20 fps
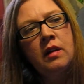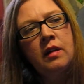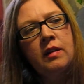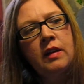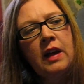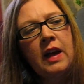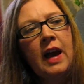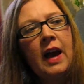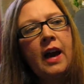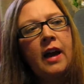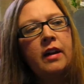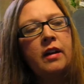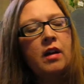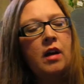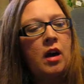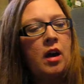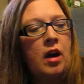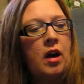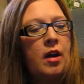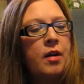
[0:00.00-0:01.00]
They had
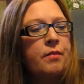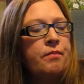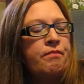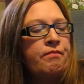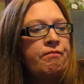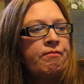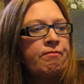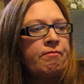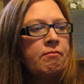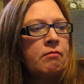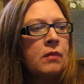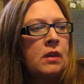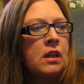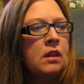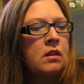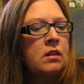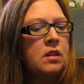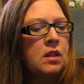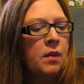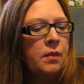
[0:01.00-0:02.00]
um,
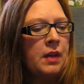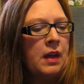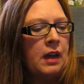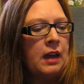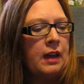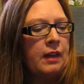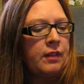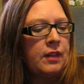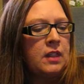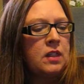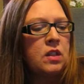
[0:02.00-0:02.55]
some that, ha this